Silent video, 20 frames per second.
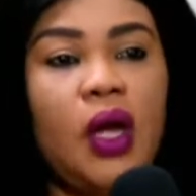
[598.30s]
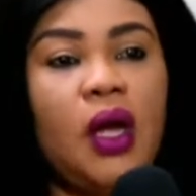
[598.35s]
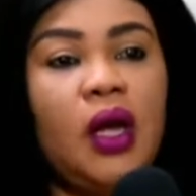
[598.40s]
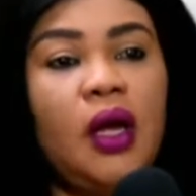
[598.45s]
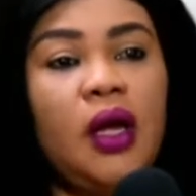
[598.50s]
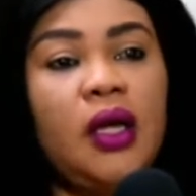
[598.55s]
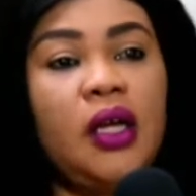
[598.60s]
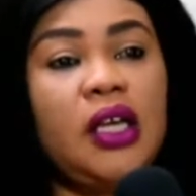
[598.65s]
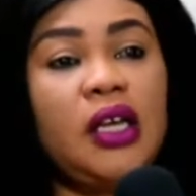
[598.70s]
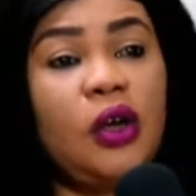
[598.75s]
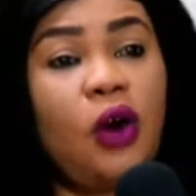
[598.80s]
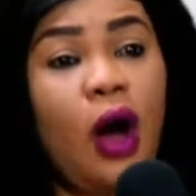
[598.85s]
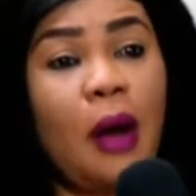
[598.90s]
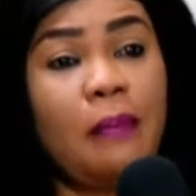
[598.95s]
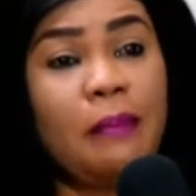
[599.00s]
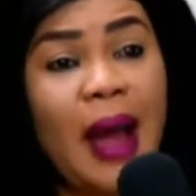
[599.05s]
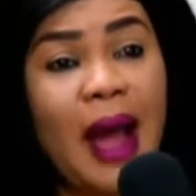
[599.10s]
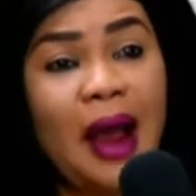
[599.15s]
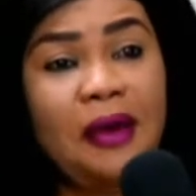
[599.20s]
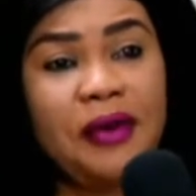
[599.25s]
he got
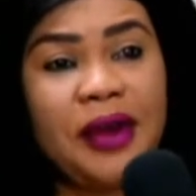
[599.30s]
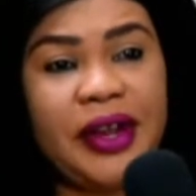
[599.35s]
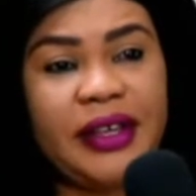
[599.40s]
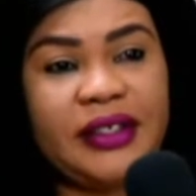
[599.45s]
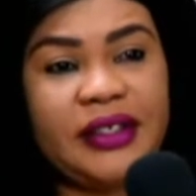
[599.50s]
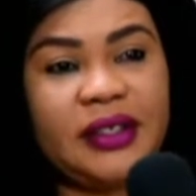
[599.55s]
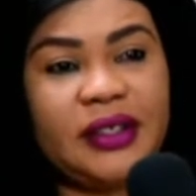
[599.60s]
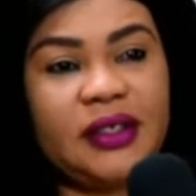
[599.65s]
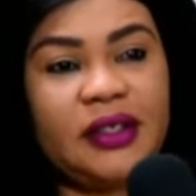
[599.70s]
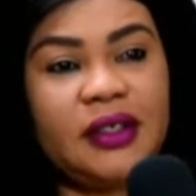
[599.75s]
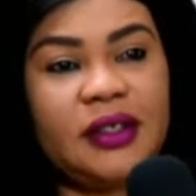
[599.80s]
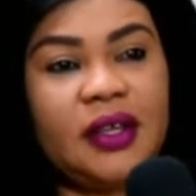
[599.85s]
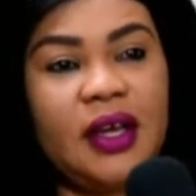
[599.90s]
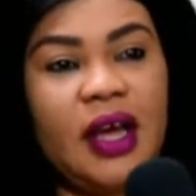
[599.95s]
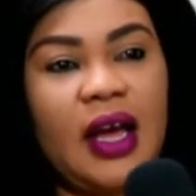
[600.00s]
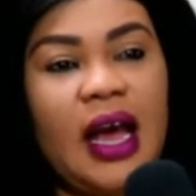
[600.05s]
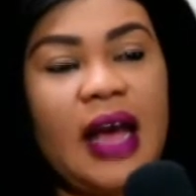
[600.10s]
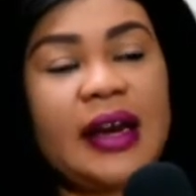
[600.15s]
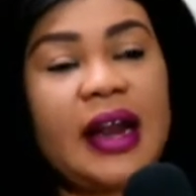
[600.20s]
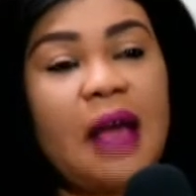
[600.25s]
married,
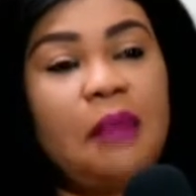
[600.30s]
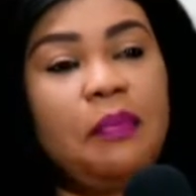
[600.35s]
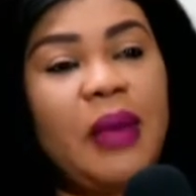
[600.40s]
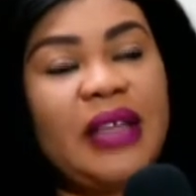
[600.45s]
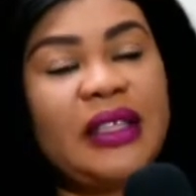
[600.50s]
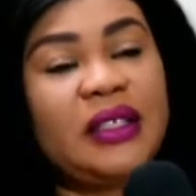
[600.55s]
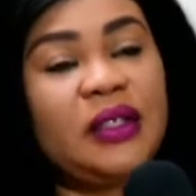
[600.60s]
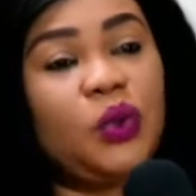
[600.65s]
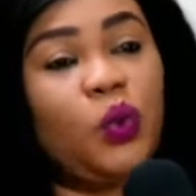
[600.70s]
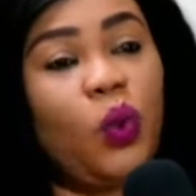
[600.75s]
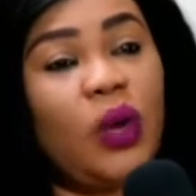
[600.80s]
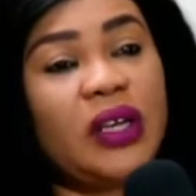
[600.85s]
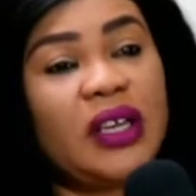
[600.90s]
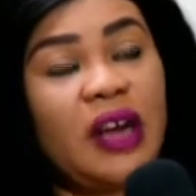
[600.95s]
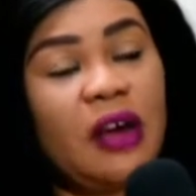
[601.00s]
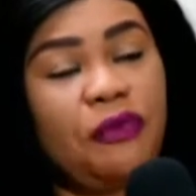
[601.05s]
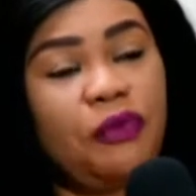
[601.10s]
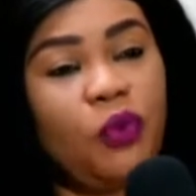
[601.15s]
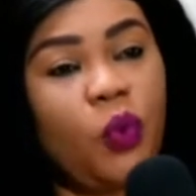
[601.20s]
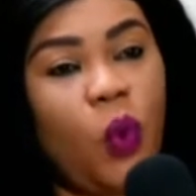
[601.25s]
and I met the
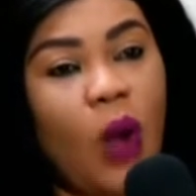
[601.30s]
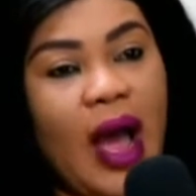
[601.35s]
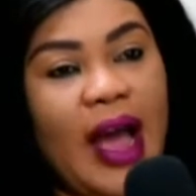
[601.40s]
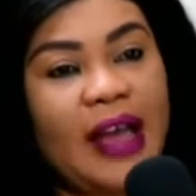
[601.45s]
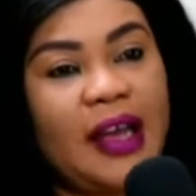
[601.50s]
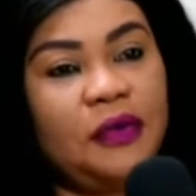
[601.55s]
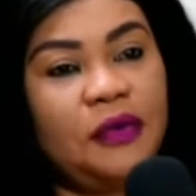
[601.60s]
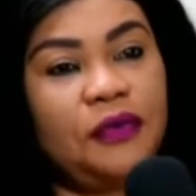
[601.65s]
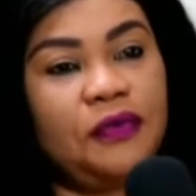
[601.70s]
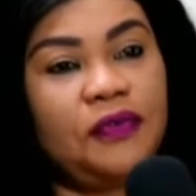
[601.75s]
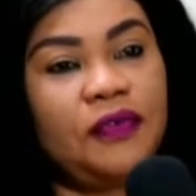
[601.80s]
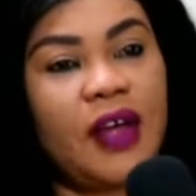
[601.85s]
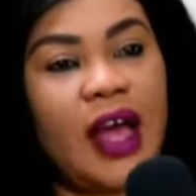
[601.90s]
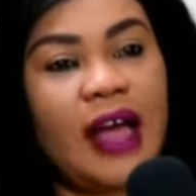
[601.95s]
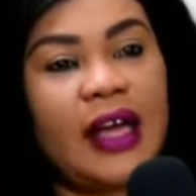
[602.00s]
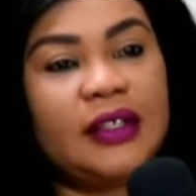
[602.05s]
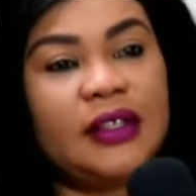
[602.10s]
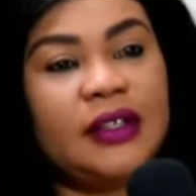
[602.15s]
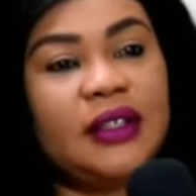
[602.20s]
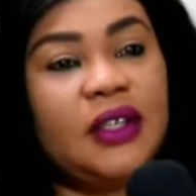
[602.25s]
wonderful wife,
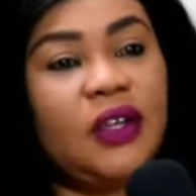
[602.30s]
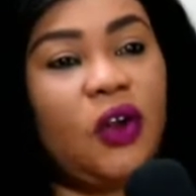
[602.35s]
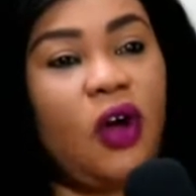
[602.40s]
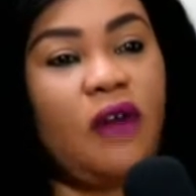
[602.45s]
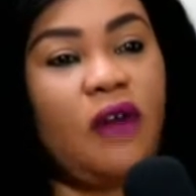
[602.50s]
and the love I